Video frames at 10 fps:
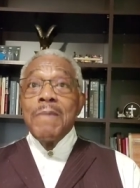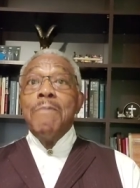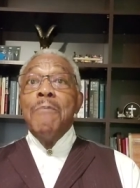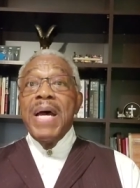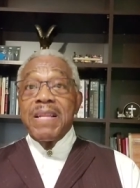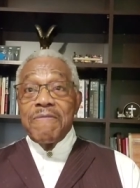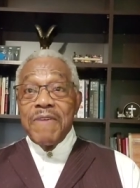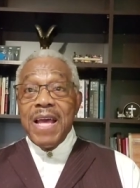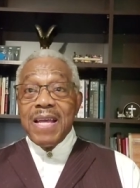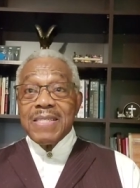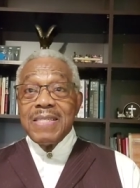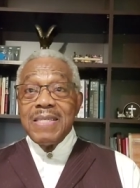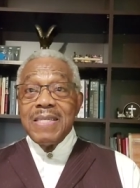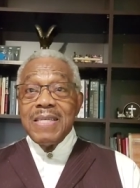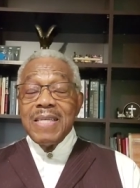Matter of fact,
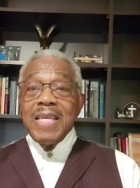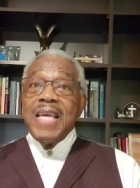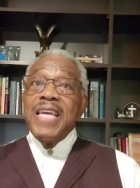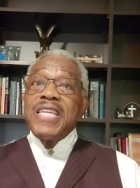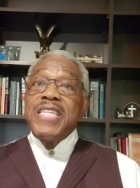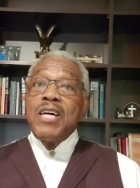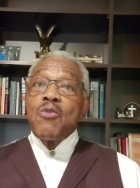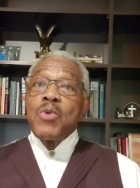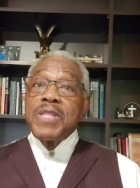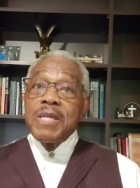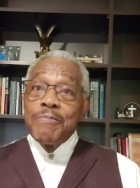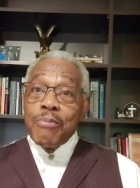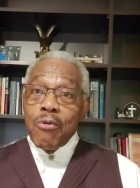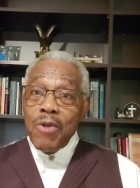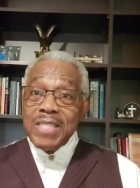it dealt with the
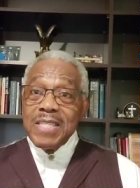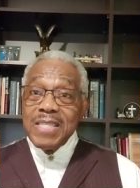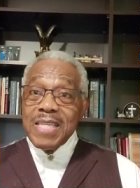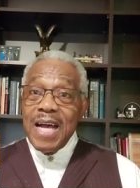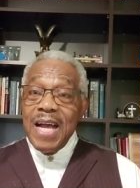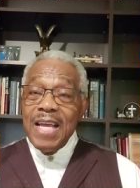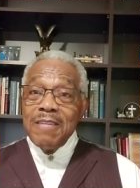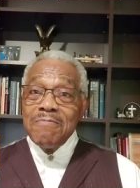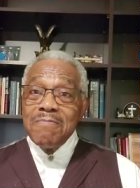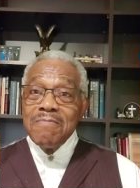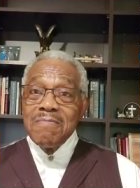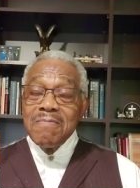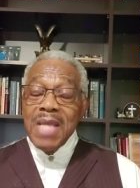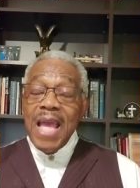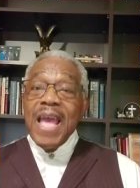present time
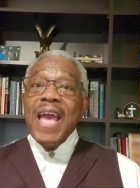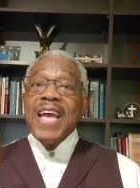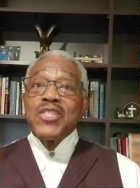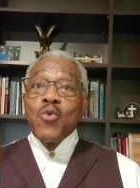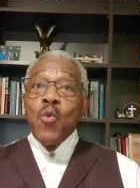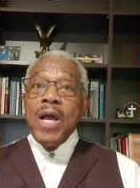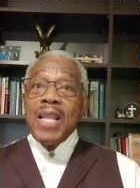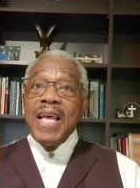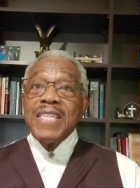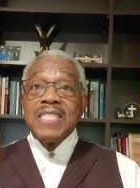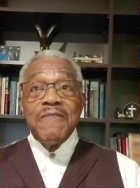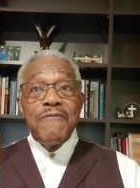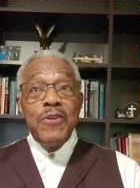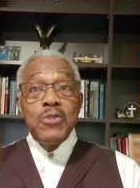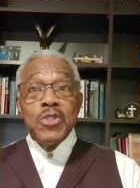as well as the
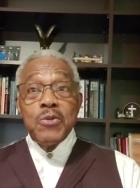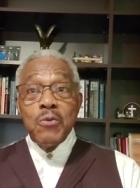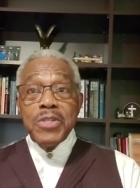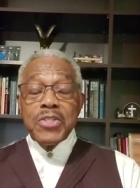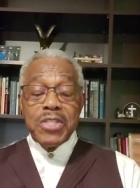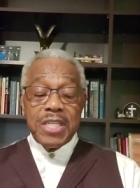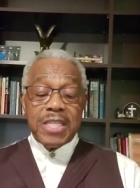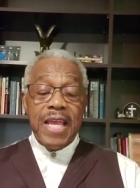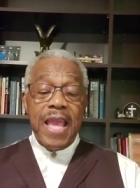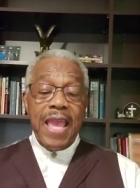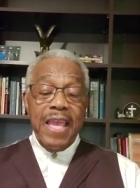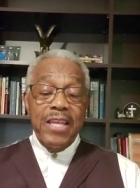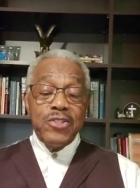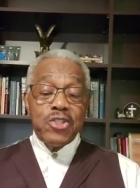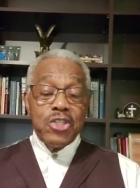futuristic
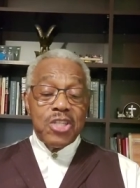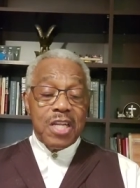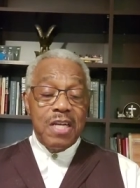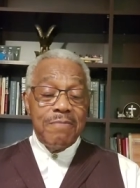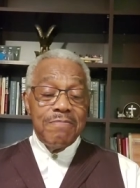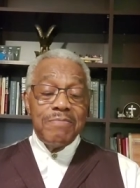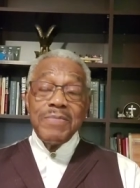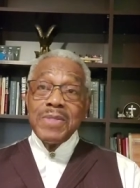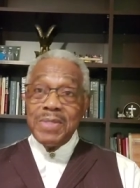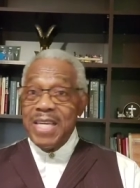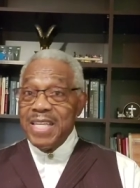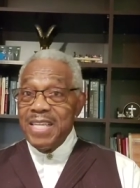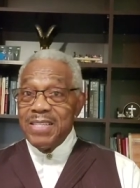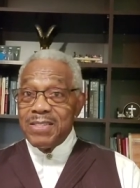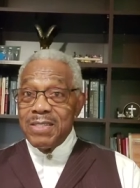age to come. That
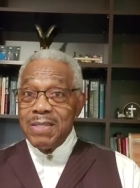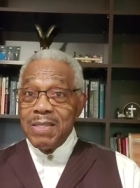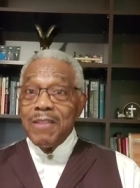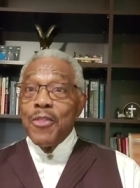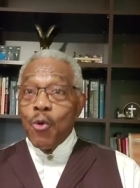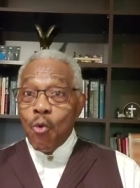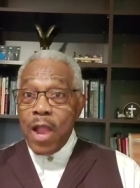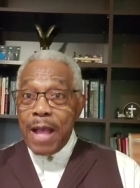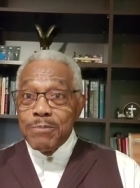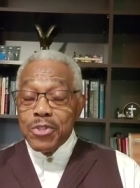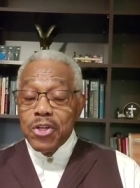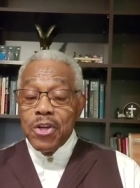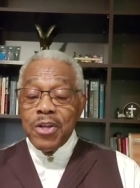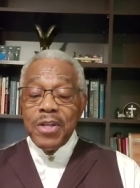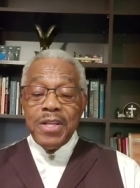is, the
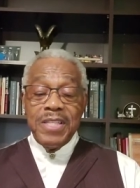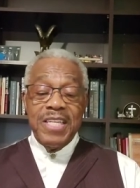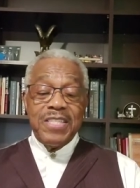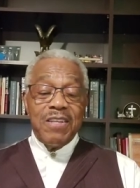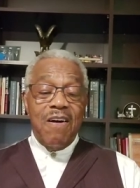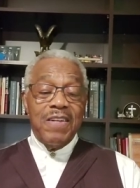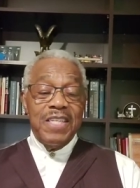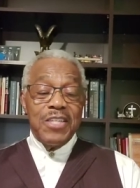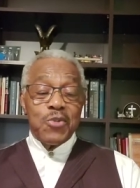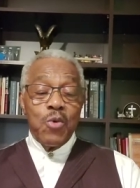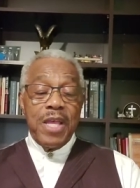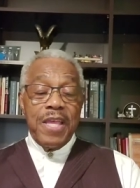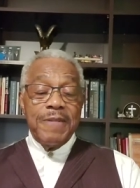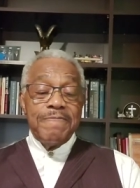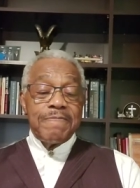rapture that is on its way.